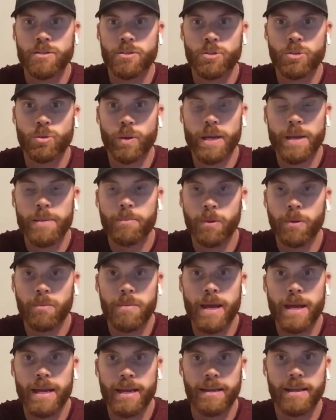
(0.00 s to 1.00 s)
to
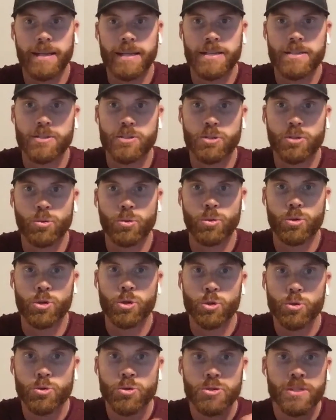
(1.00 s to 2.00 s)
implement it is to
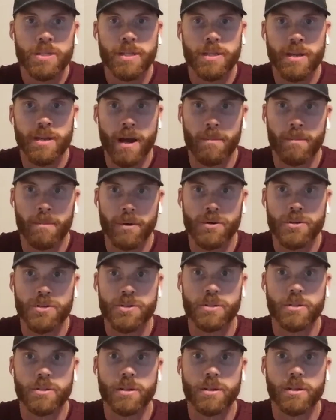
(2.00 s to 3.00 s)
use the numbers,